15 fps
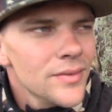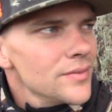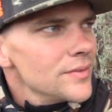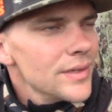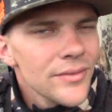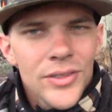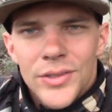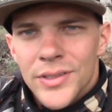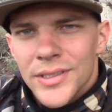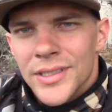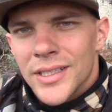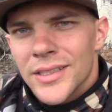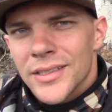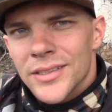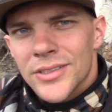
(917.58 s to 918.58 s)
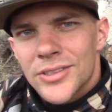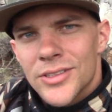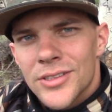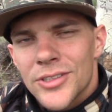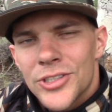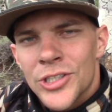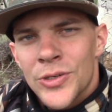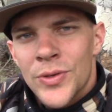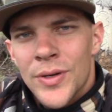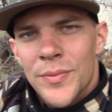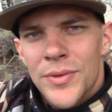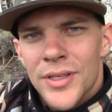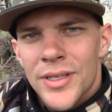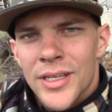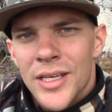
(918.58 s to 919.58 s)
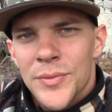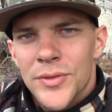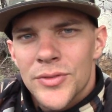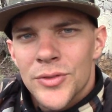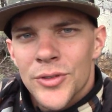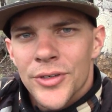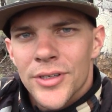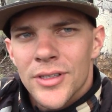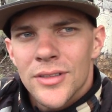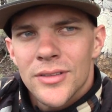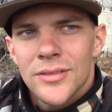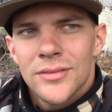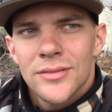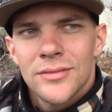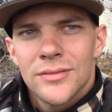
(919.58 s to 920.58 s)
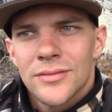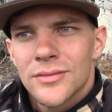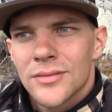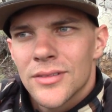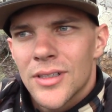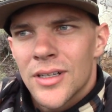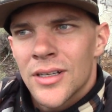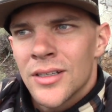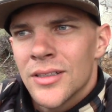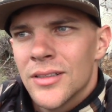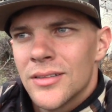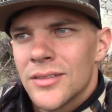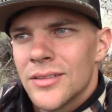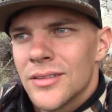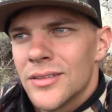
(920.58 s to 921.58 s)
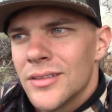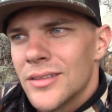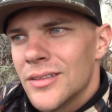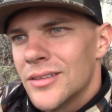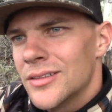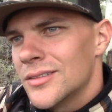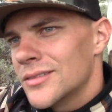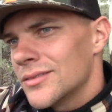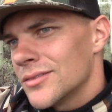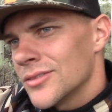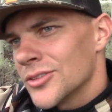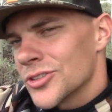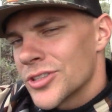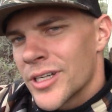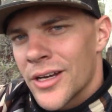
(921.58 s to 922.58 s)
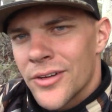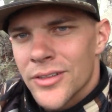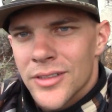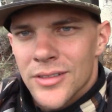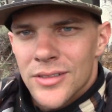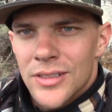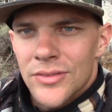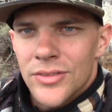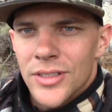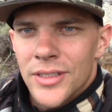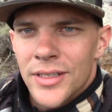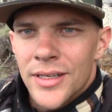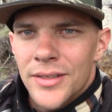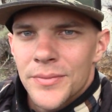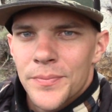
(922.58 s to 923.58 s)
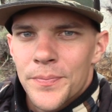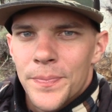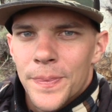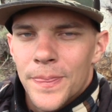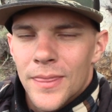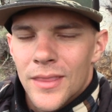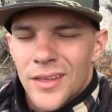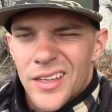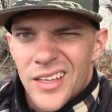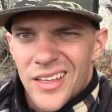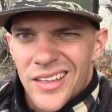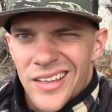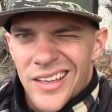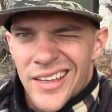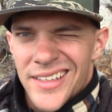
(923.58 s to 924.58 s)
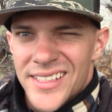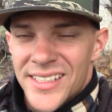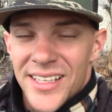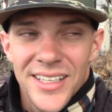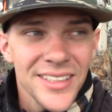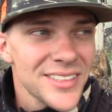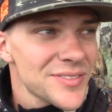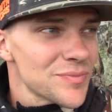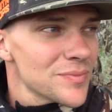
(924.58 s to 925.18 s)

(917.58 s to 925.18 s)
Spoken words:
Never really done this show up the day before you hunt for scouting and stuff like that. Kind of sucks.